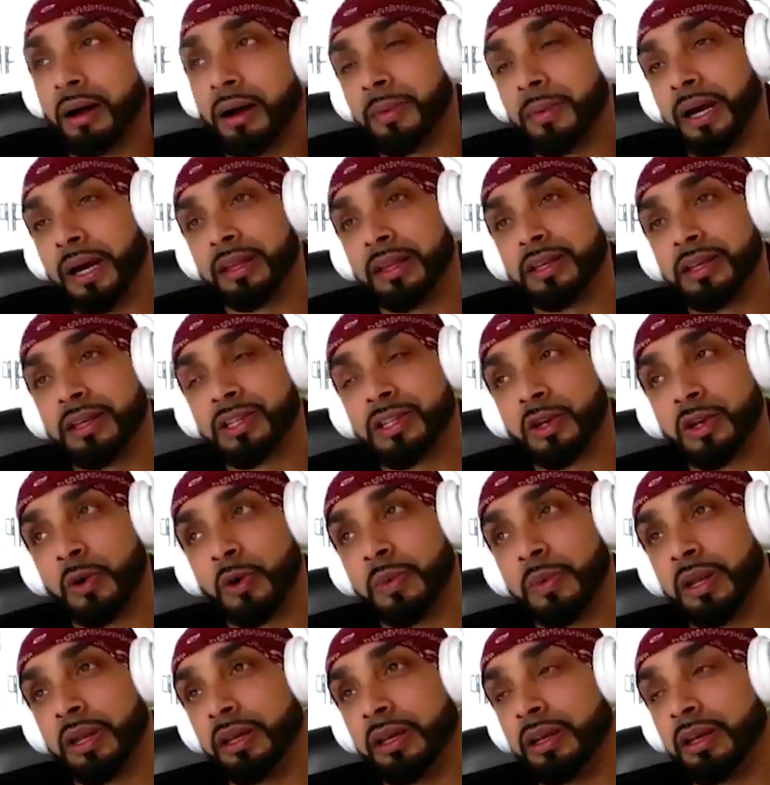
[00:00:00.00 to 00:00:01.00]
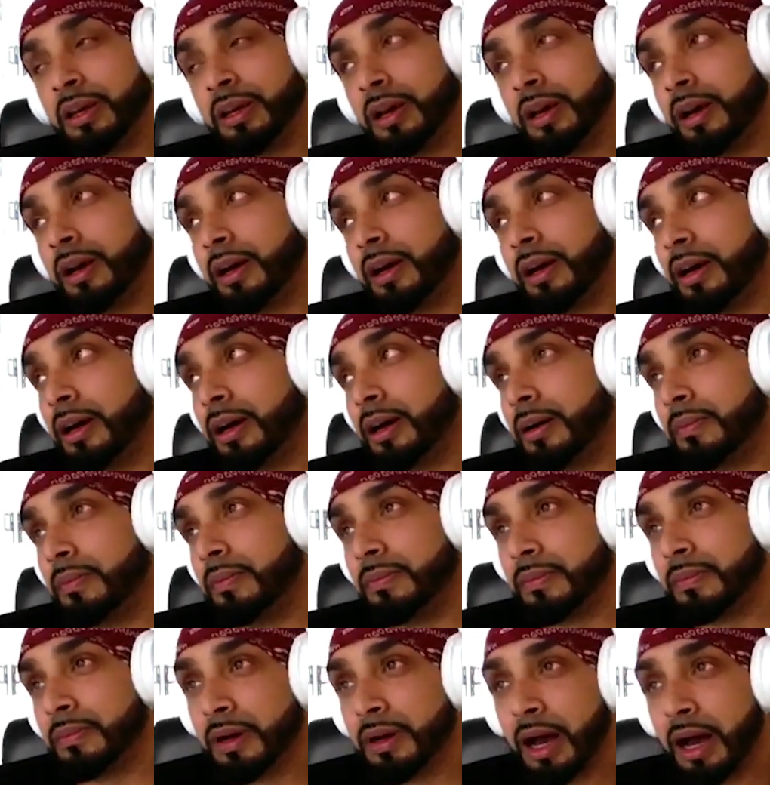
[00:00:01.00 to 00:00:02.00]
oh, man, there's so many. Um,
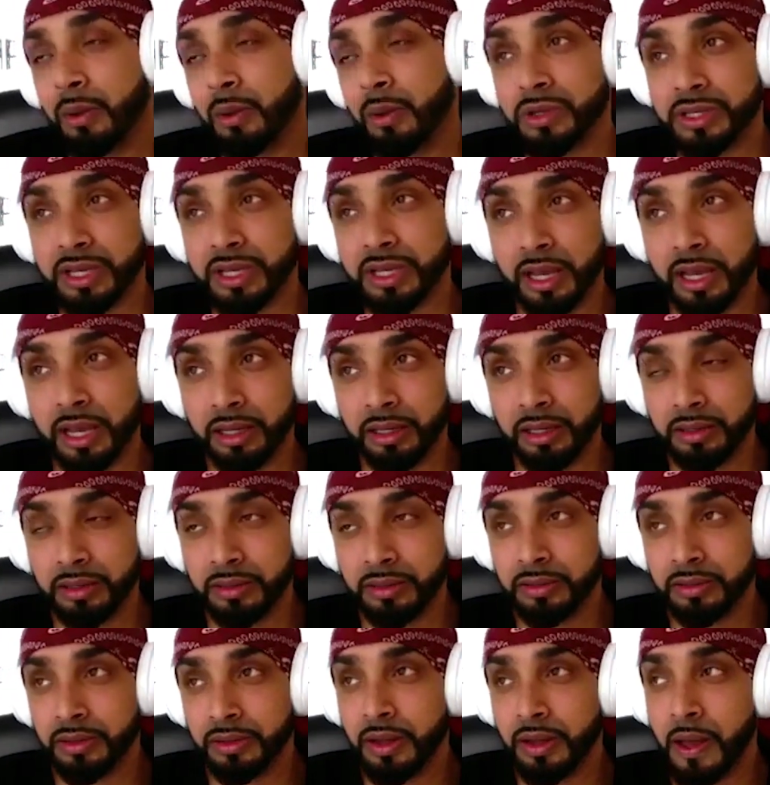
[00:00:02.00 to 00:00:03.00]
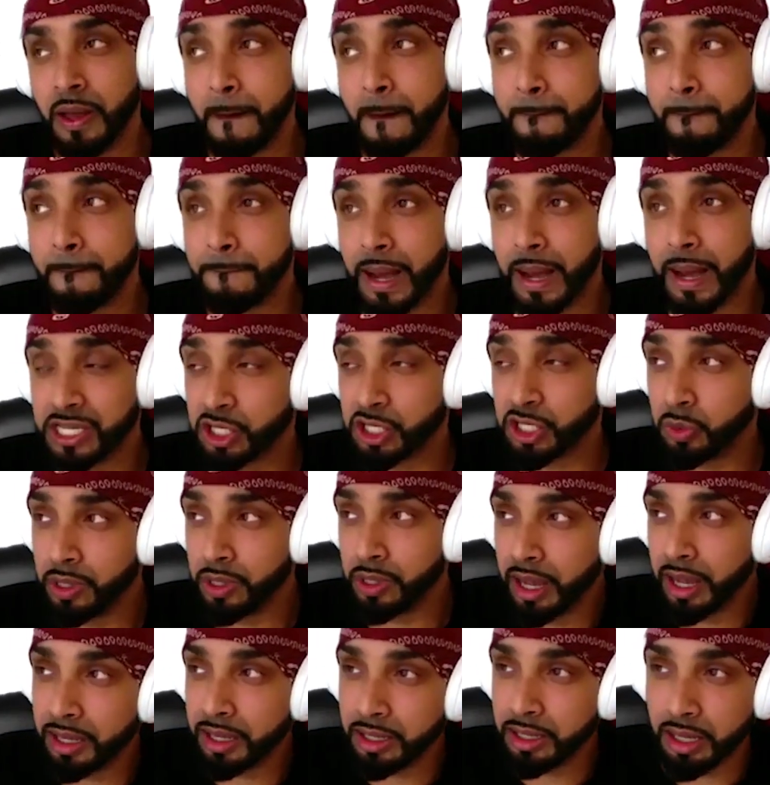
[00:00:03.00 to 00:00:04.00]
I would say
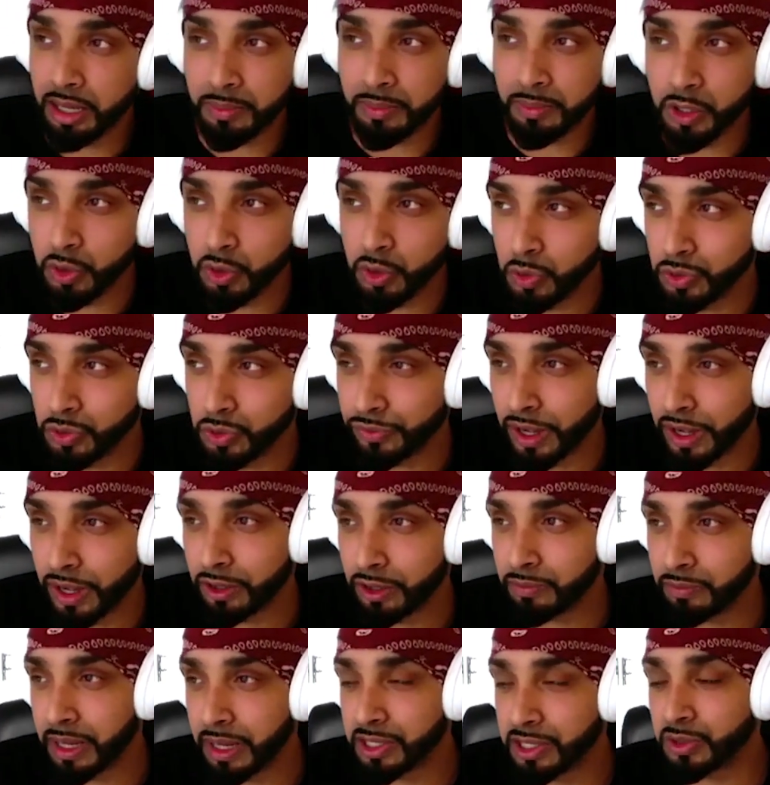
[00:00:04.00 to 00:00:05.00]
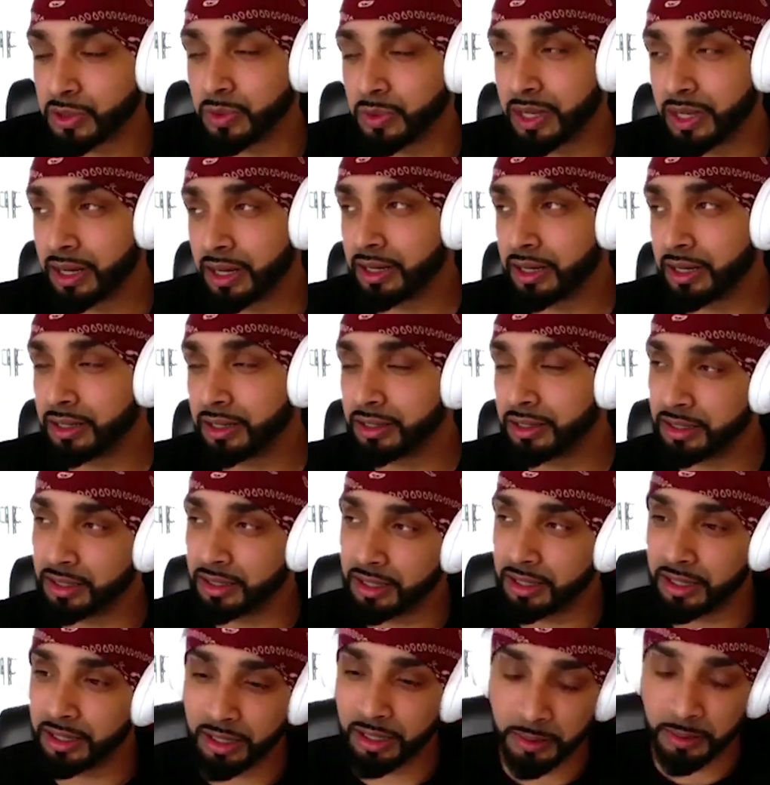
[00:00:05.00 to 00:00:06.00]
Basquiat. I'm a huge fan of Basquiat.
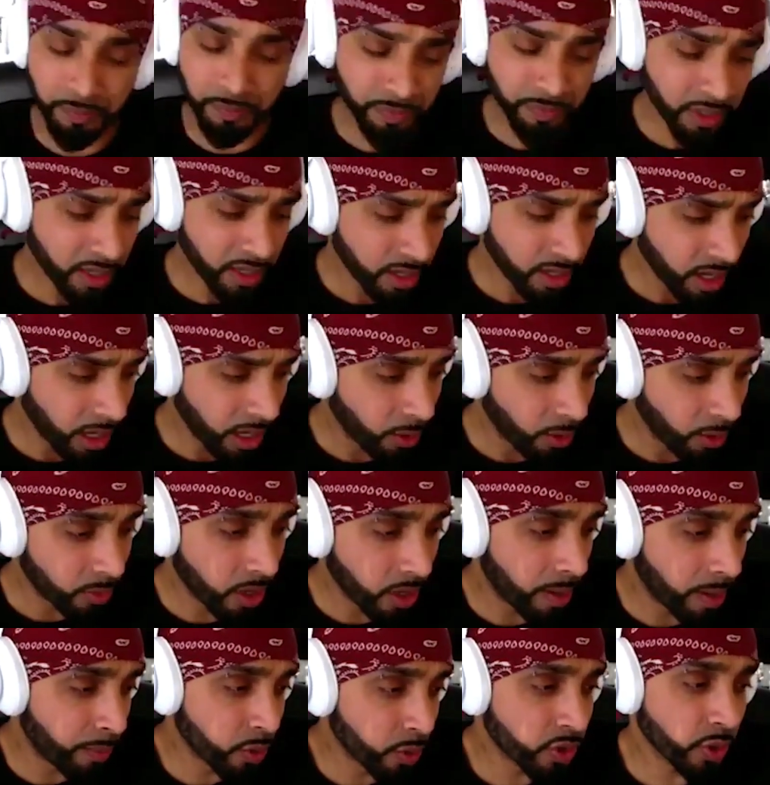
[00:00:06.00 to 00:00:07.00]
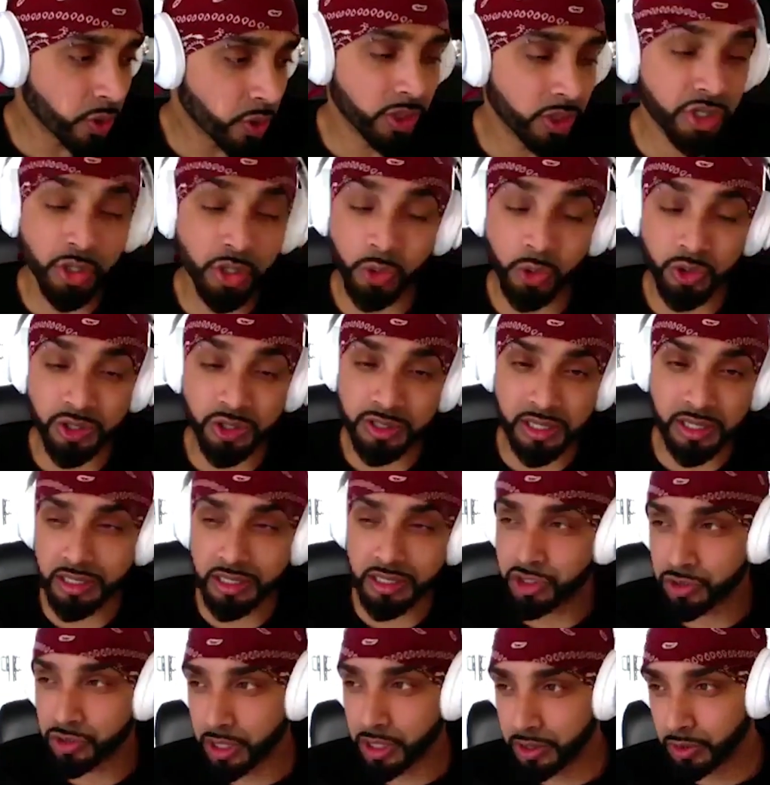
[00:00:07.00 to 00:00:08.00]
Um, I, am also a children's
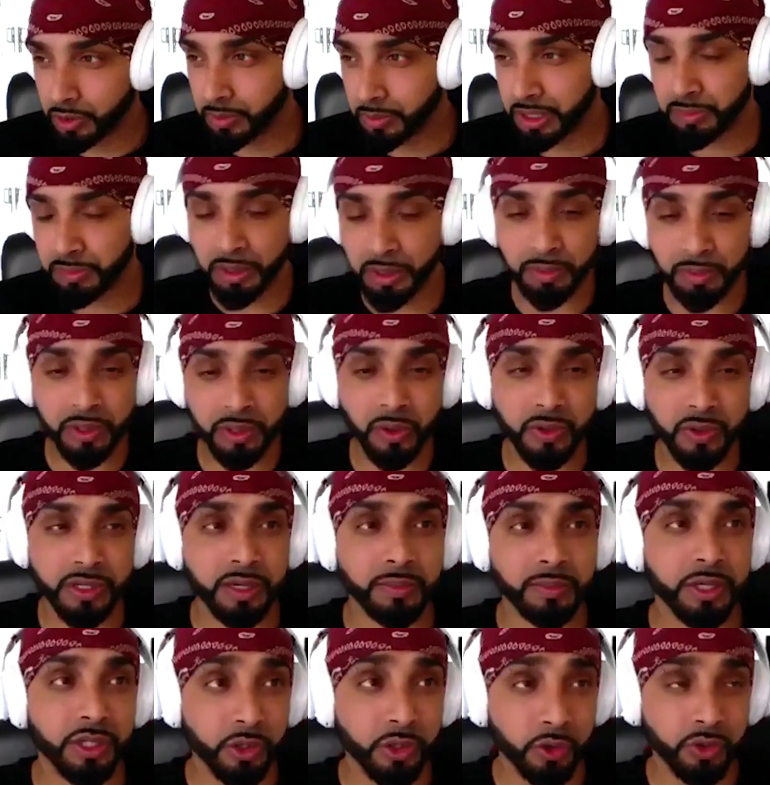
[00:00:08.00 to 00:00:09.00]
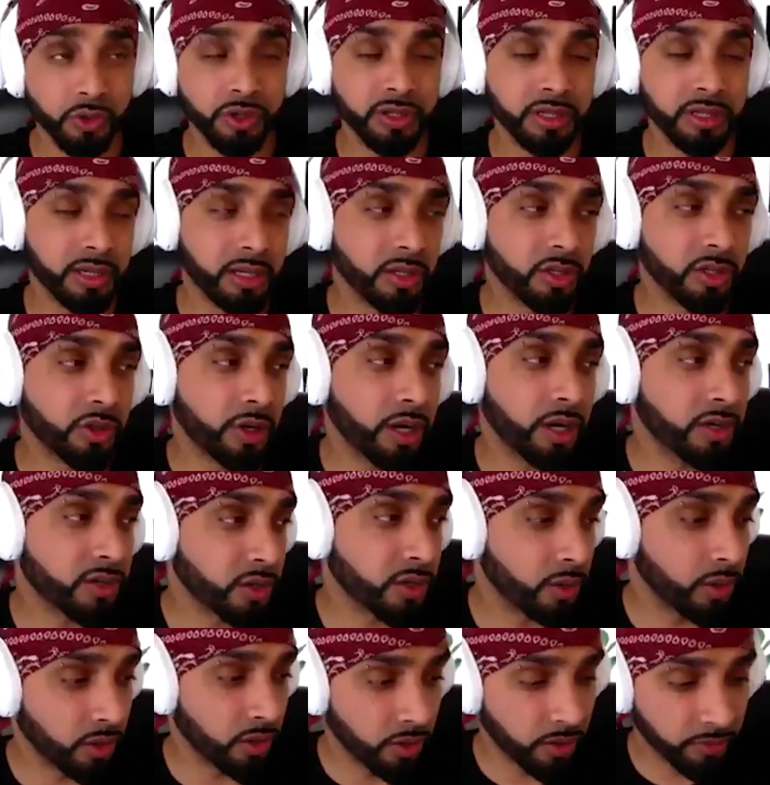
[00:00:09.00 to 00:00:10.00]
illustrator. Not many people know this. I'm a children's illustrator.
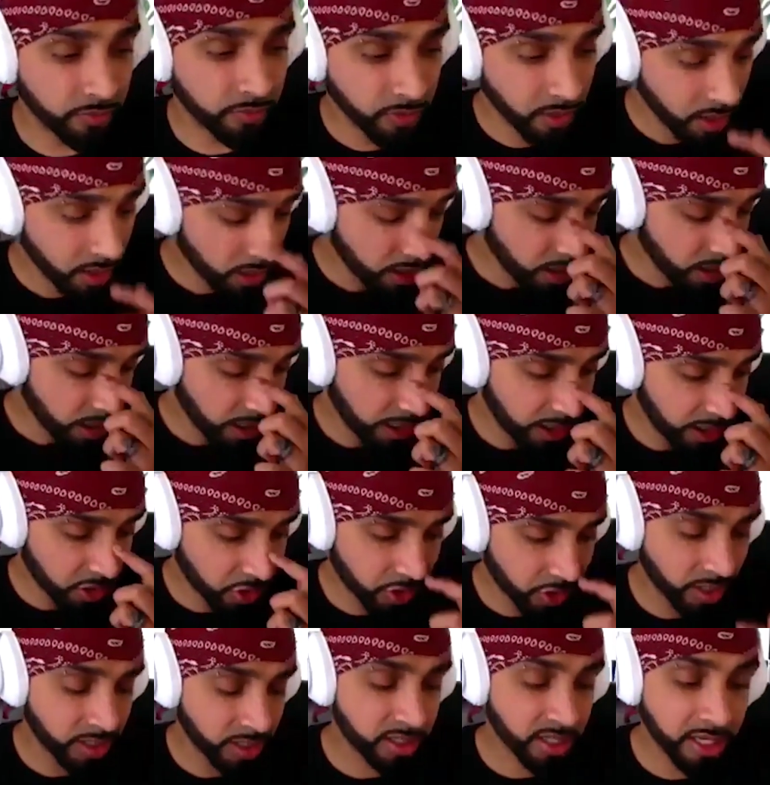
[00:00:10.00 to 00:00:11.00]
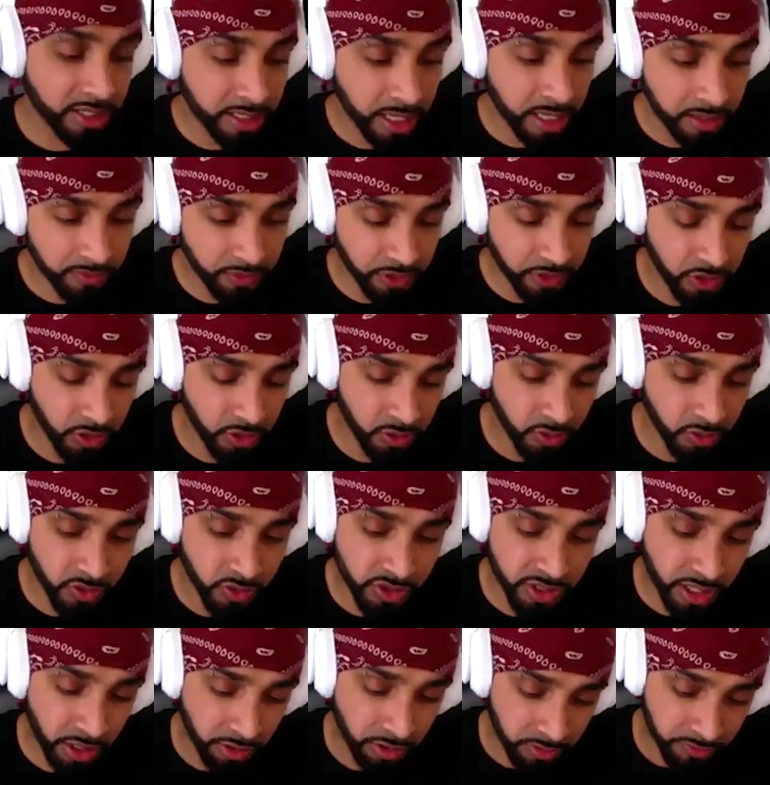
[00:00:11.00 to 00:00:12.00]
So a lot of illustrators like David
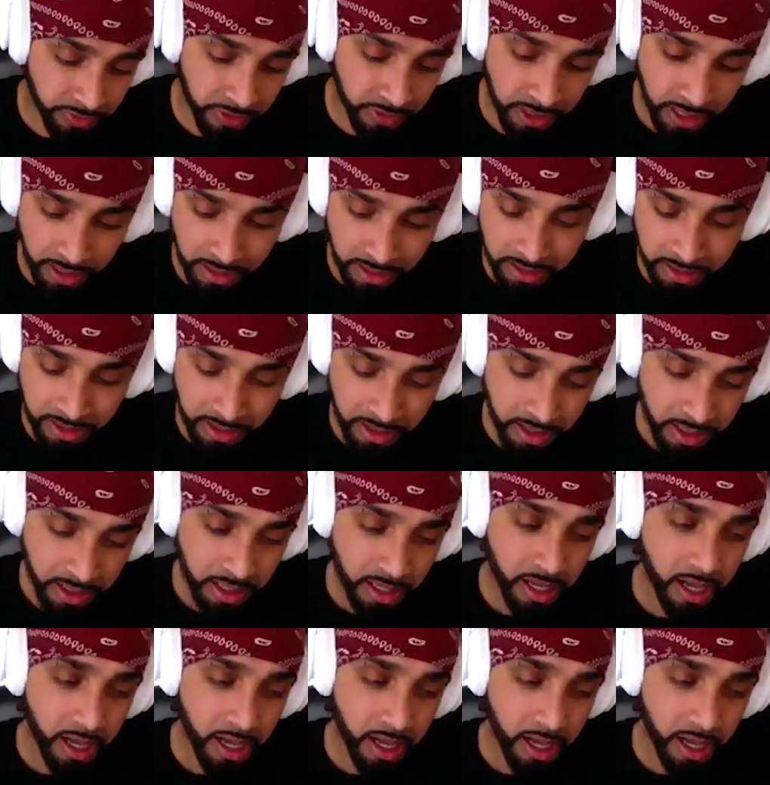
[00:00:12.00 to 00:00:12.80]
Hughes, Sara Fanelli.